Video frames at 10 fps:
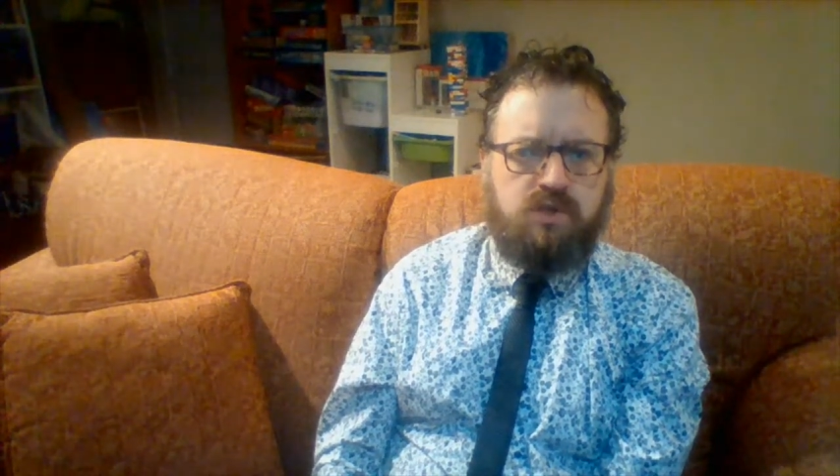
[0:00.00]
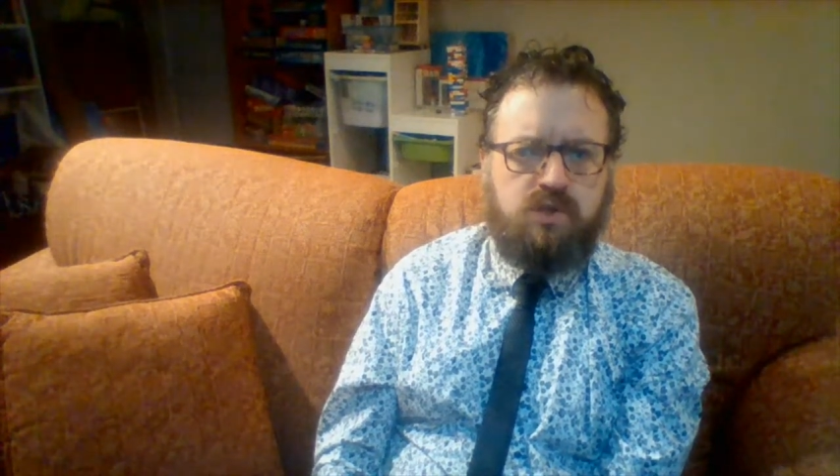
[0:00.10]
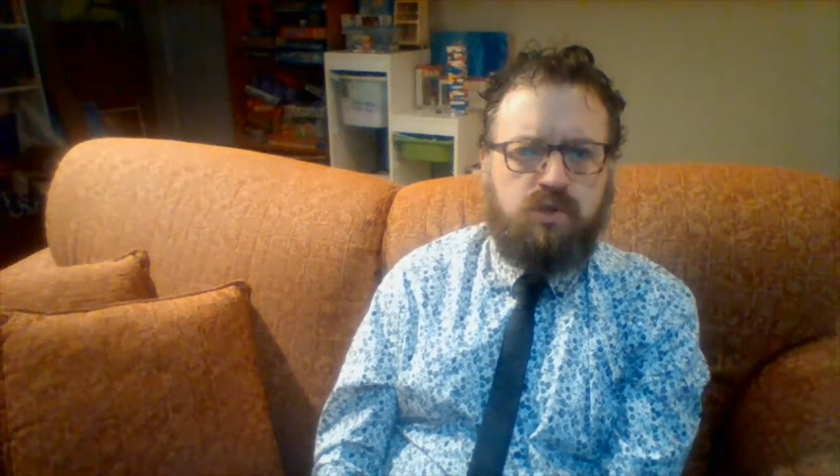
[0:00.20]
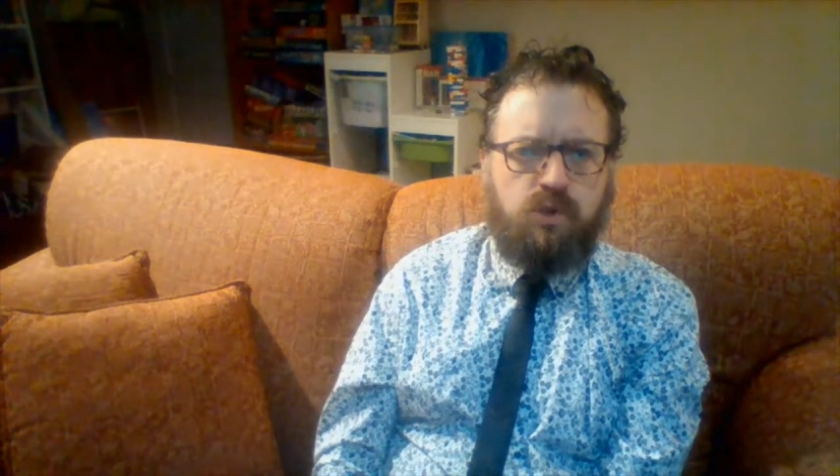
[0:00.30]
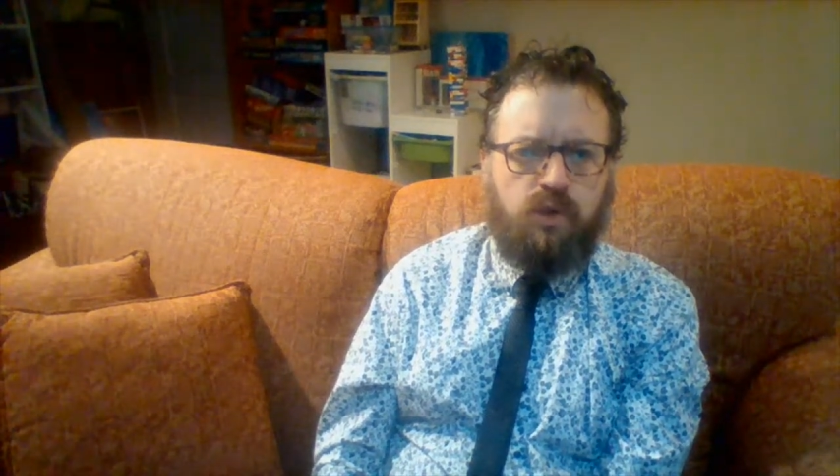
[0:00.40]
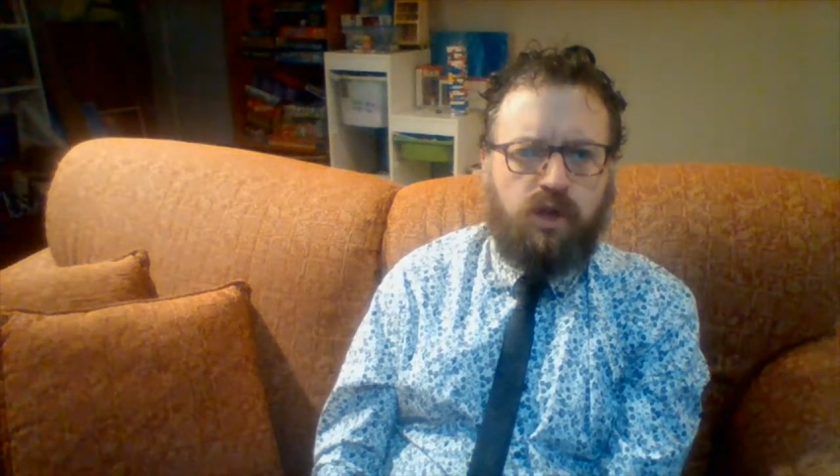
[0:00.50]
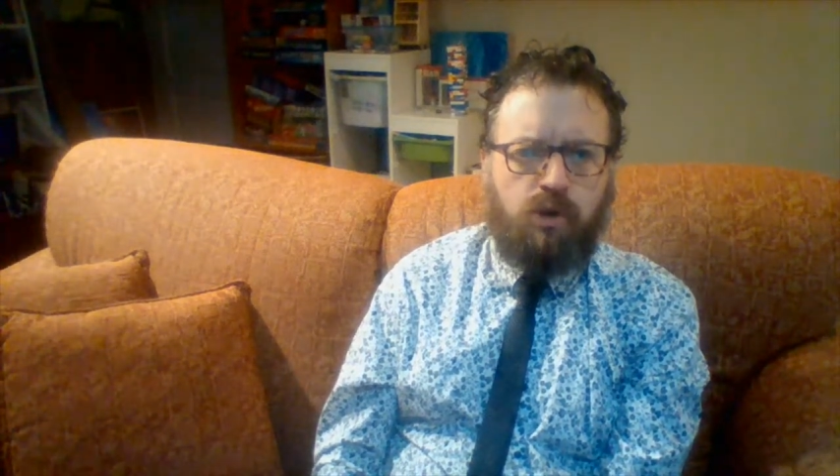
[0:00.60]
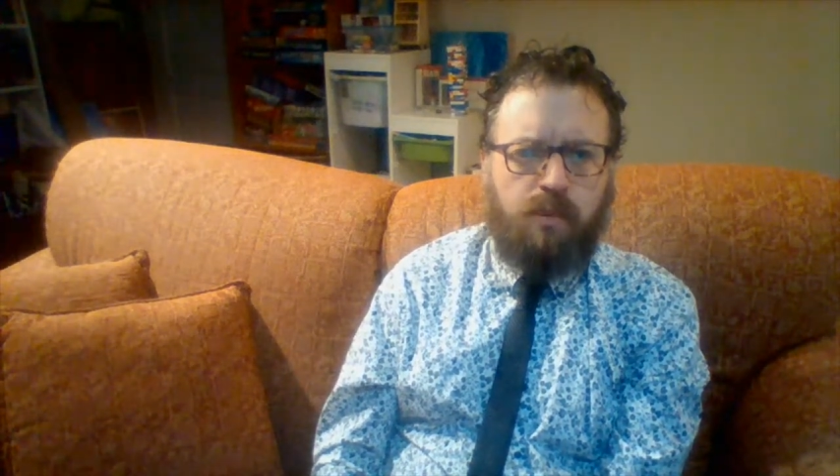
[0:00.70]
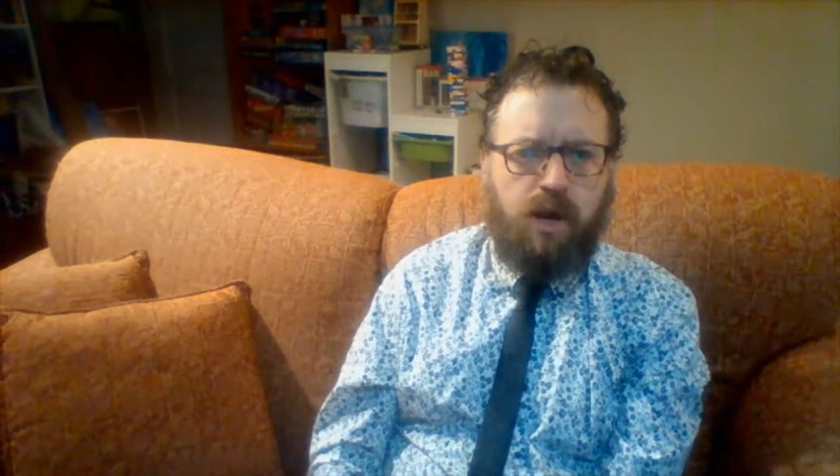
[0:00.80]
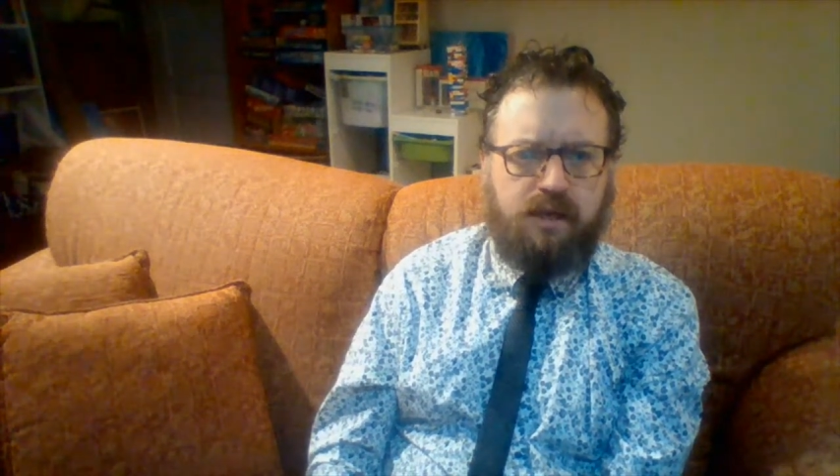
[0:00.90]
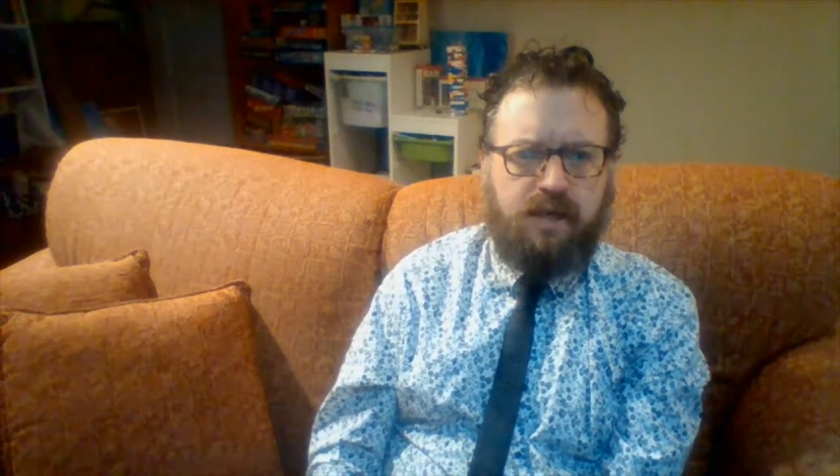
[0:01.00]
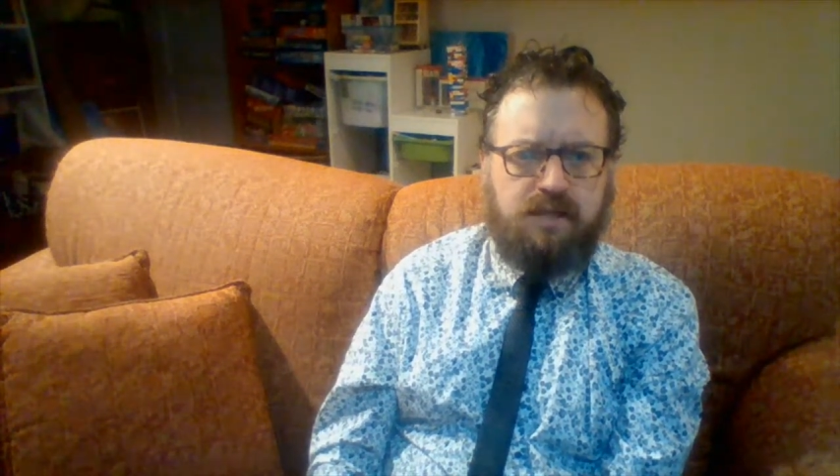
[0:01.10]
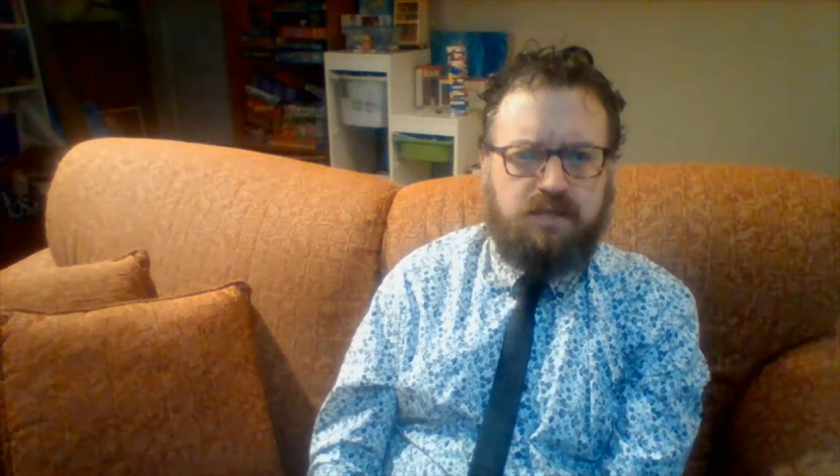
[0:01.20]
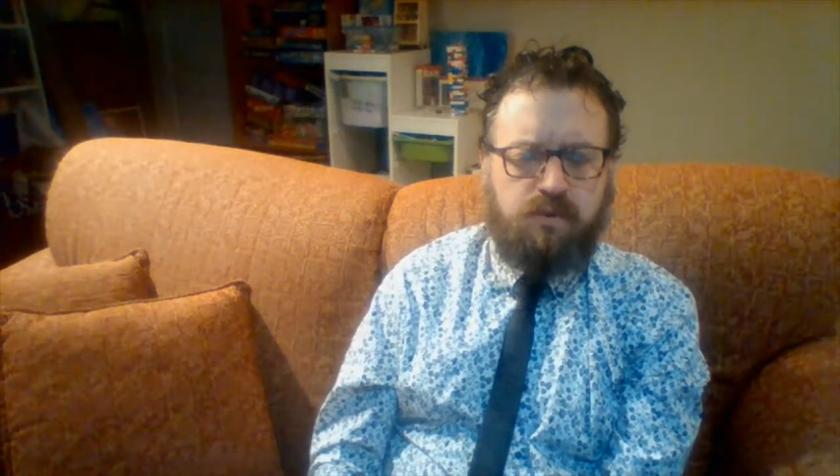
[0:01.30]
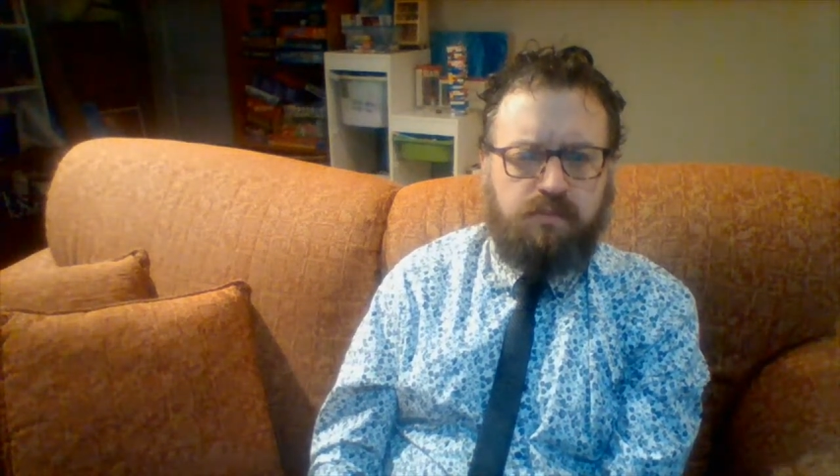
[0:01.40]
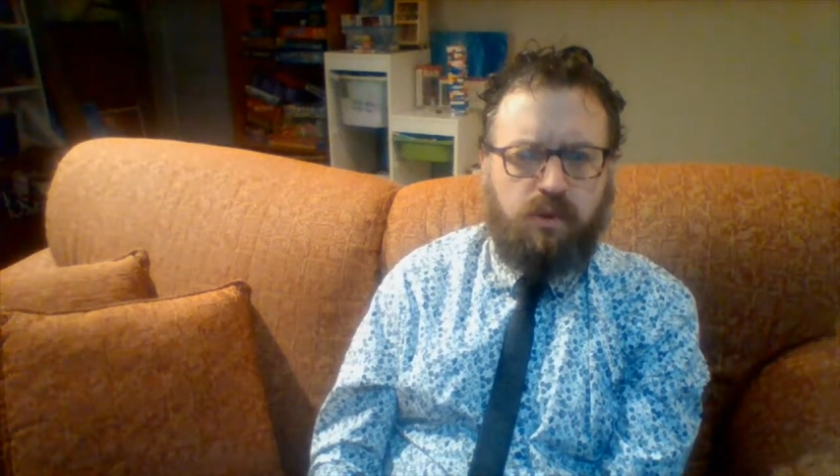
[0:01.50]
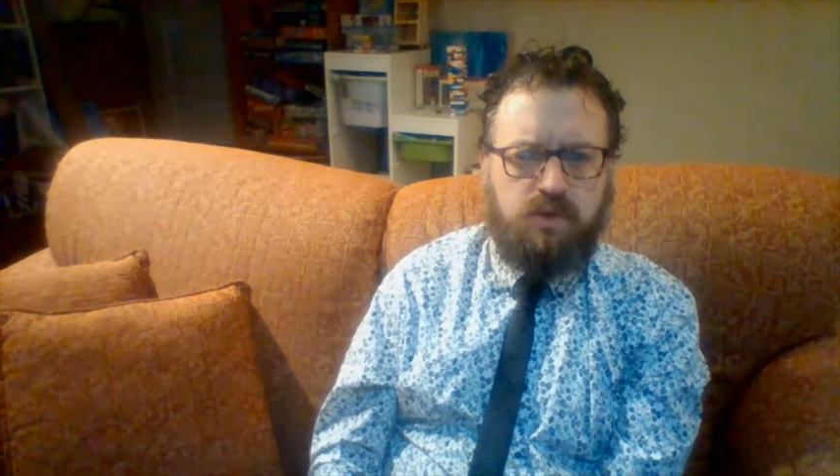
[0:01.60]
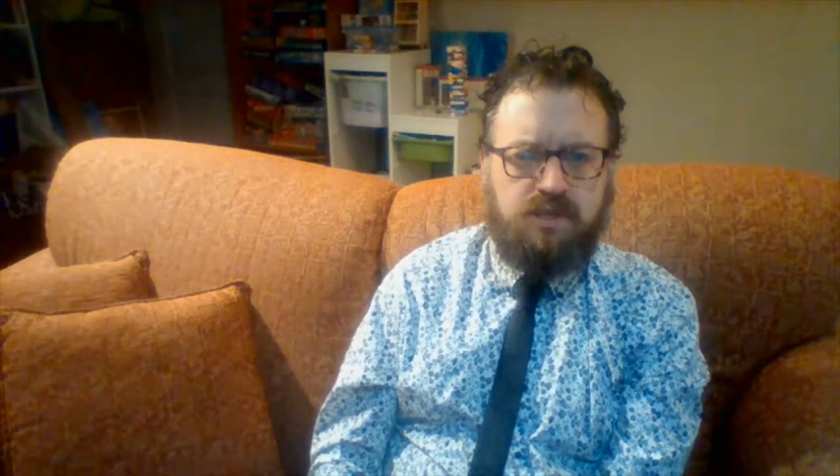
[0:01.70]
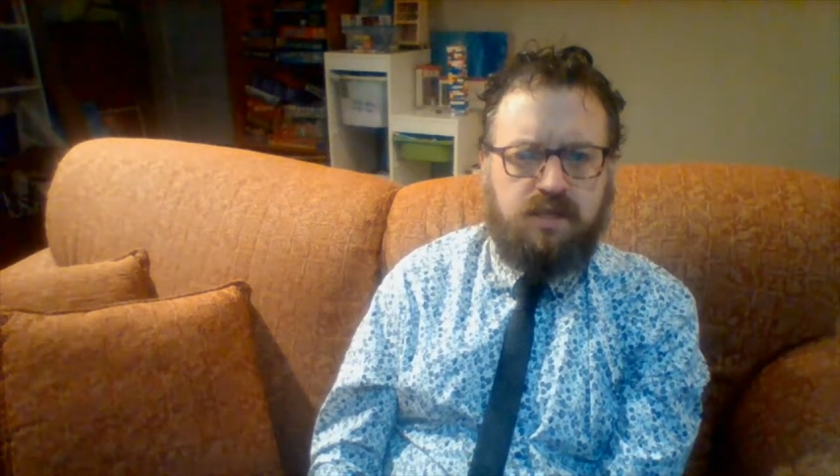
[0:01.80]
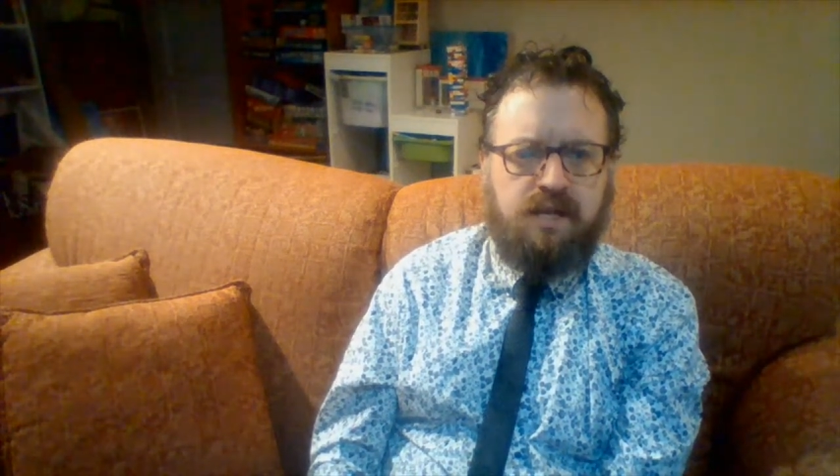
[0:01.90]
two Duolingo podcasts that we've
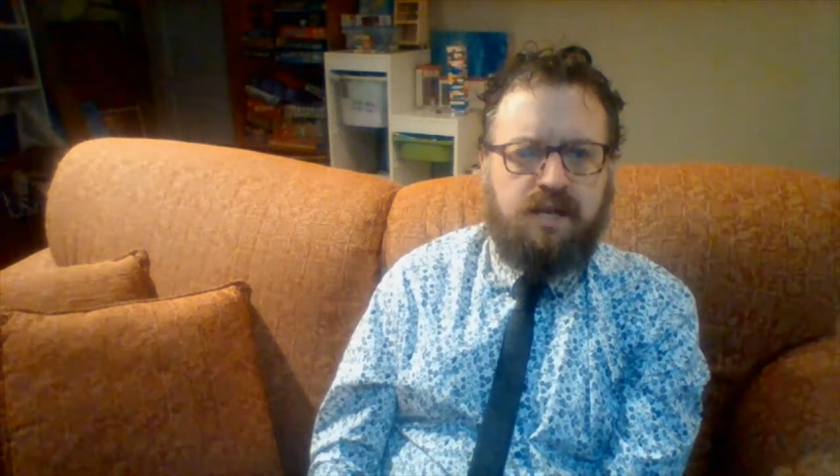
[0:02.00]
posted